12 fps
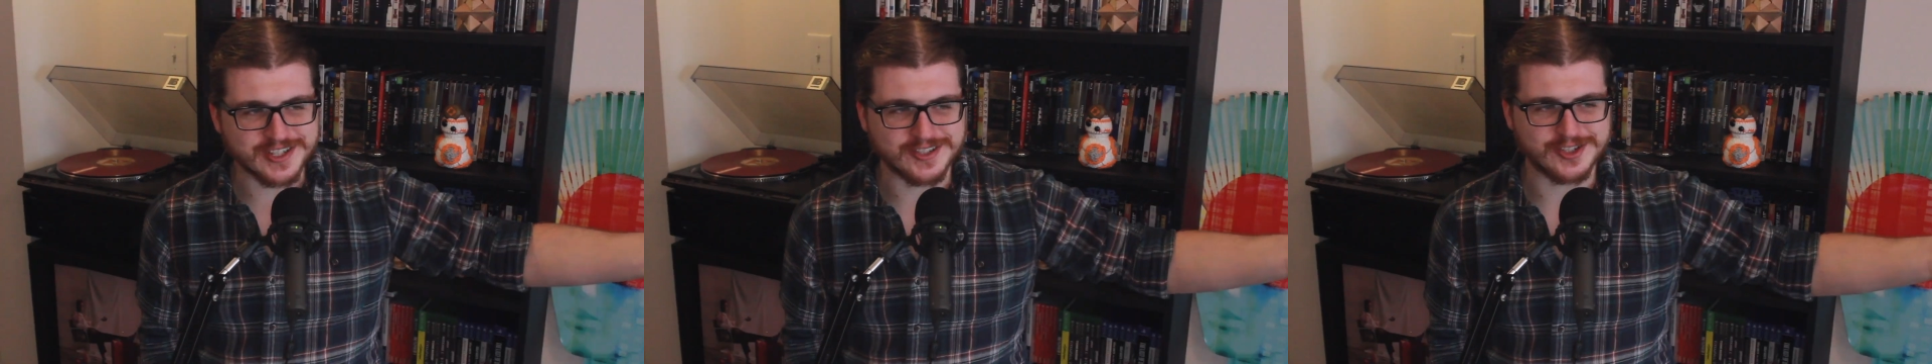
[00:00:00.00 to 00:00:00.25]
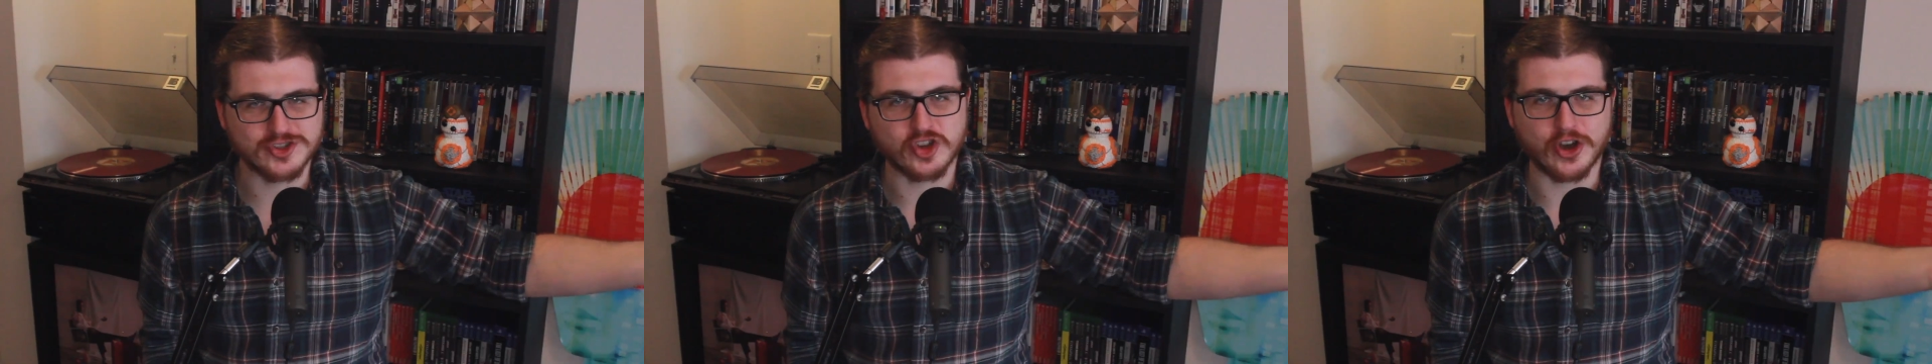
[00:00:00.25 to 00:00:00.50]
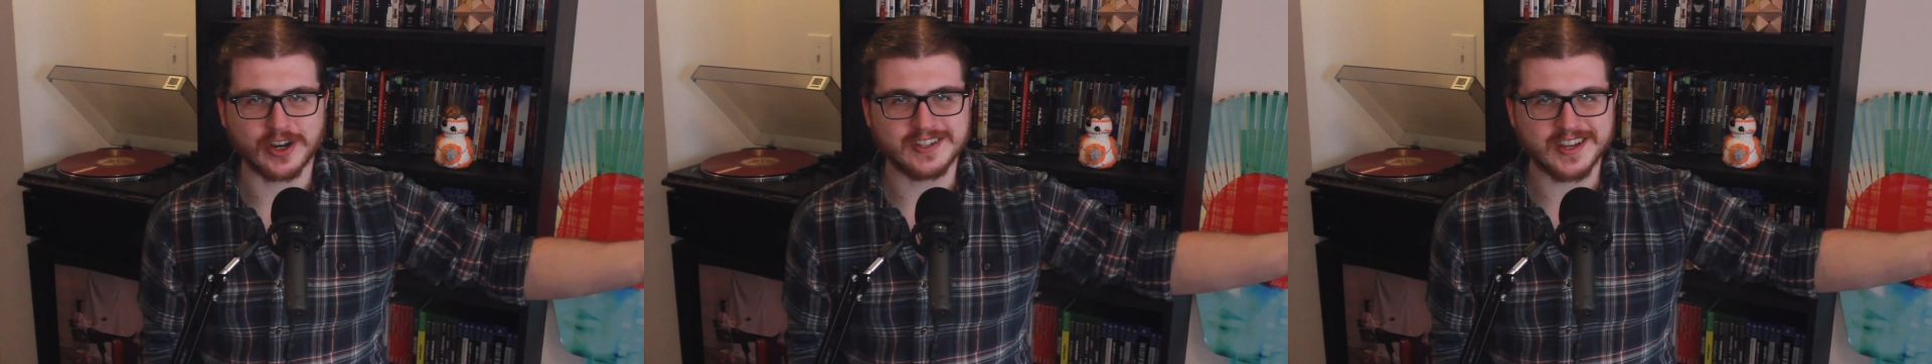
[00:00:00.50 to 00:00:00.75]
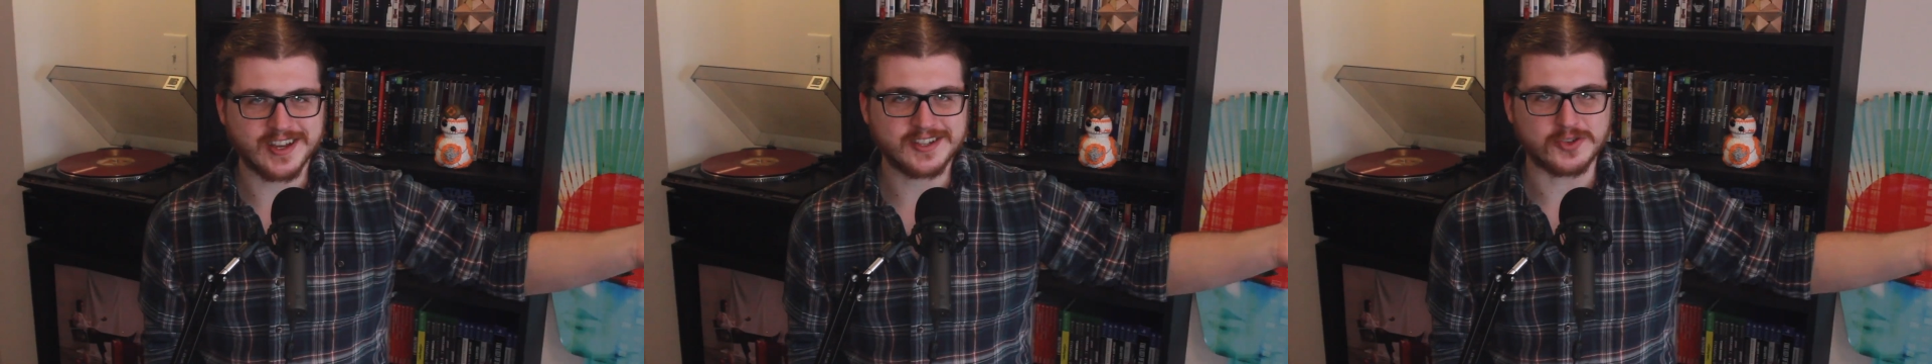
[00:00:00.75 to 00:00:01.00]
did this song and
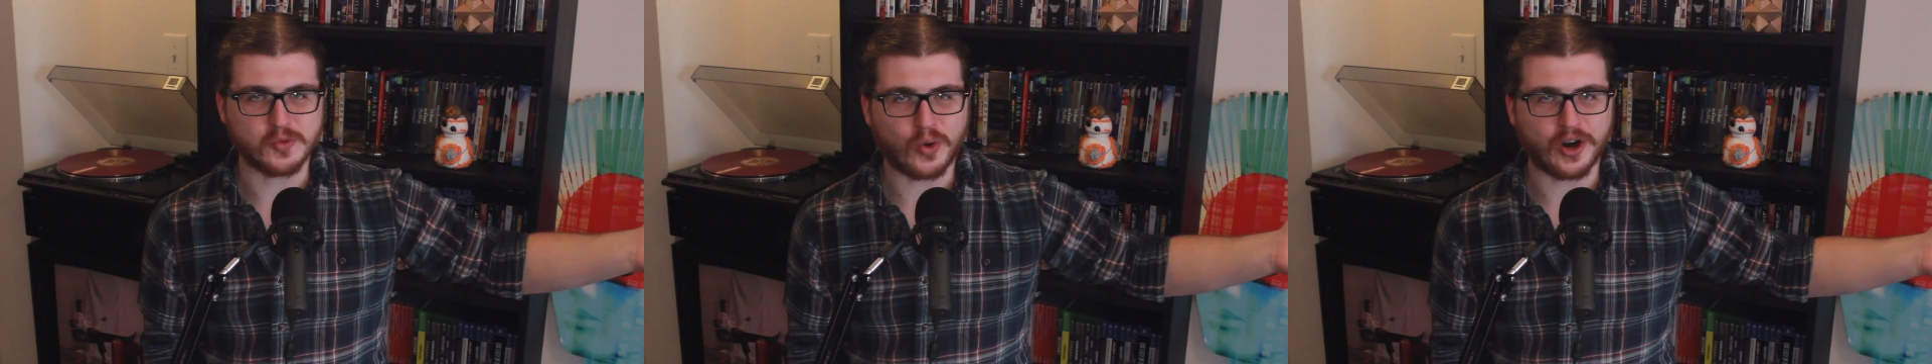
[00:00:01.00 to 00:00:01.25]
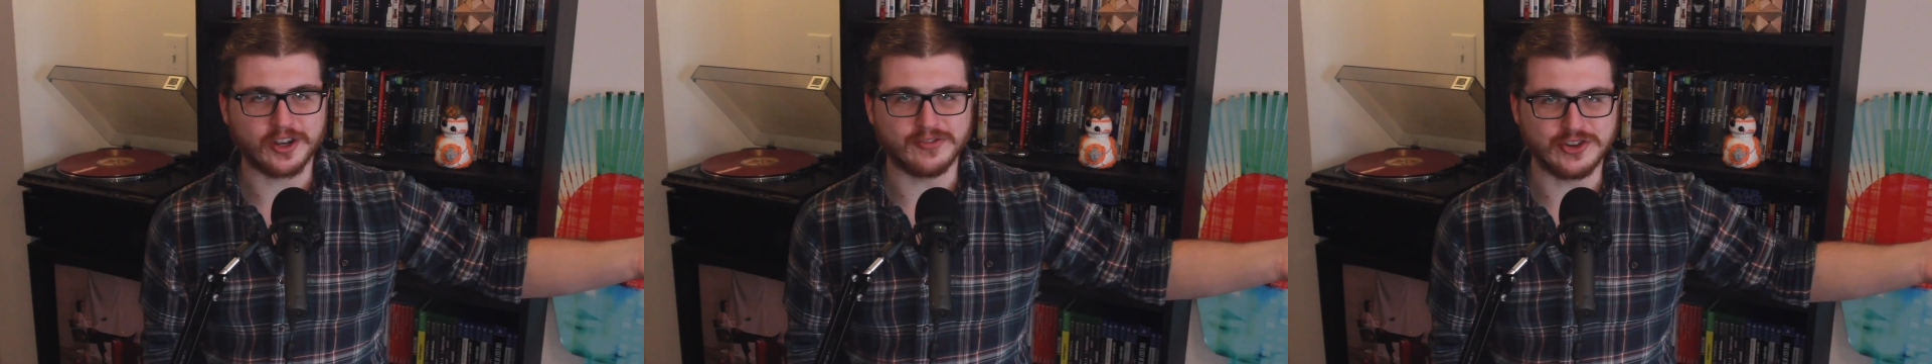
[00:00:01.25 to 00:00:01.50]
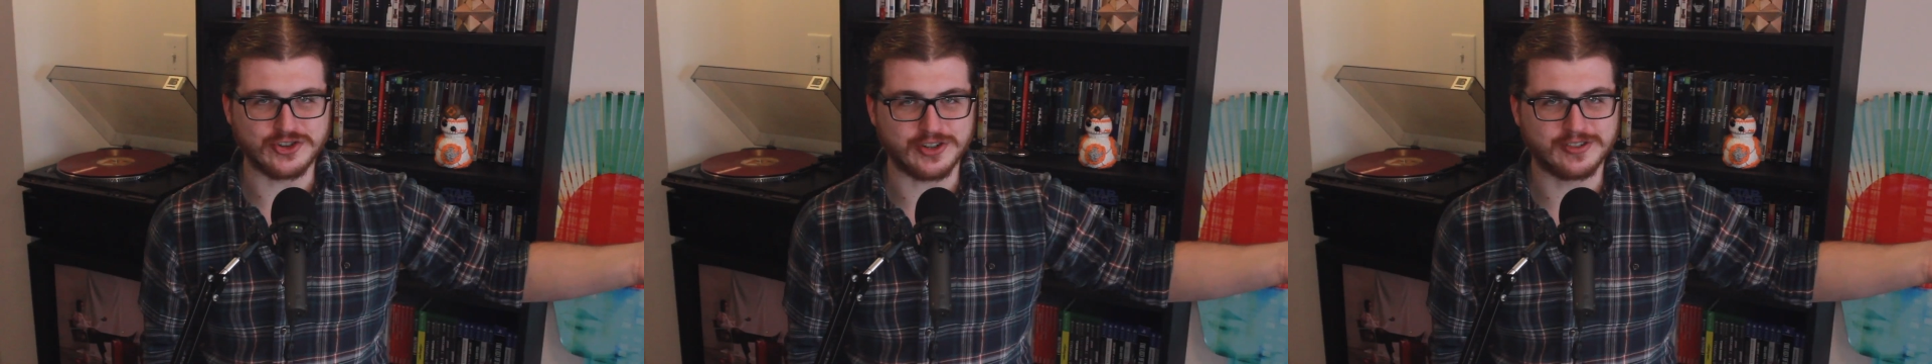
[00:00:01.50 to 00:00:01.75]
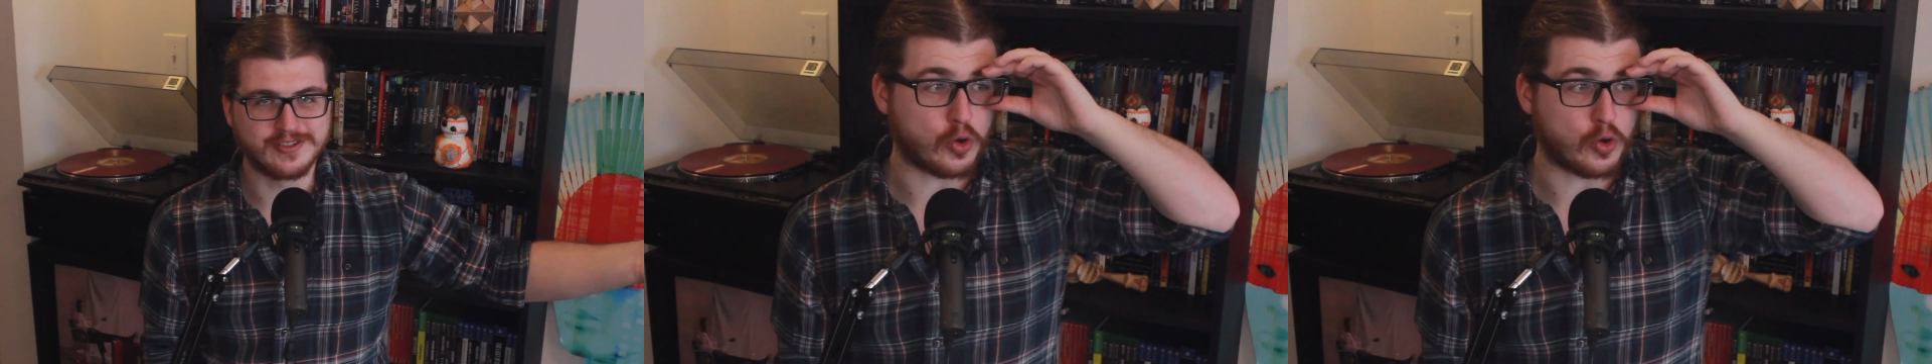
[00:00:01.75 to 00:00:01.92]
dance in WandaVision.